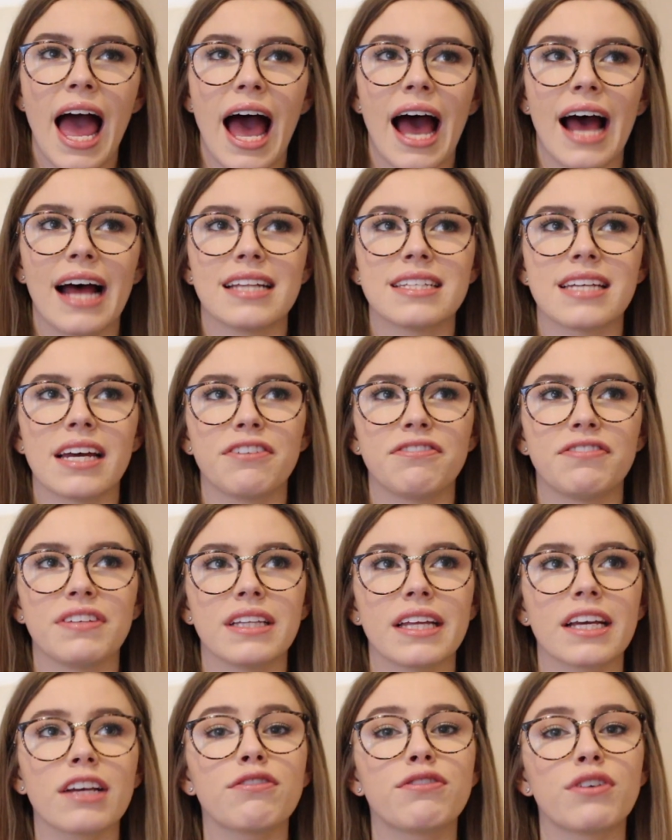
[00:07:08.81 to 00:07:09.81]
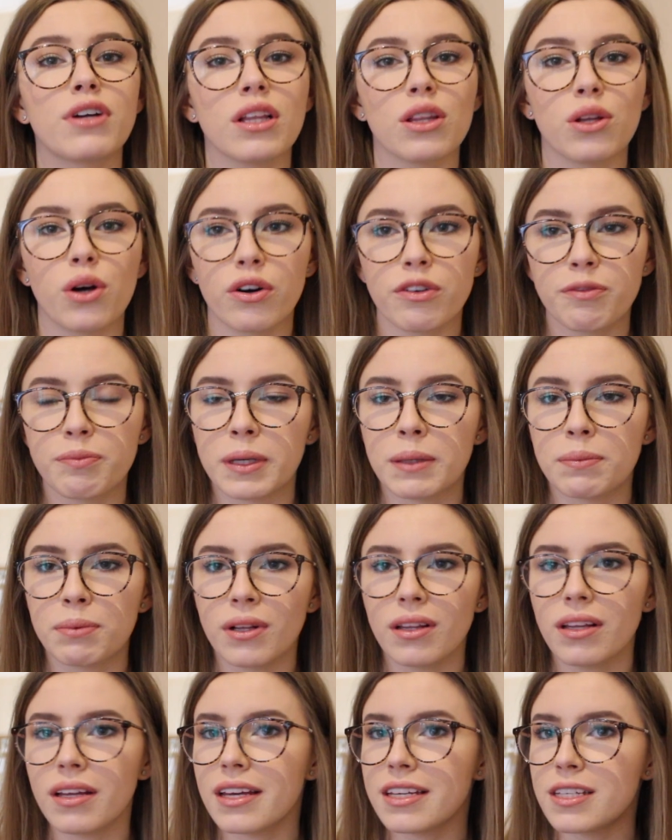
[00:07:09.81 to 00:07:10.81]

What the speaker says: And I feel like for a lot of people,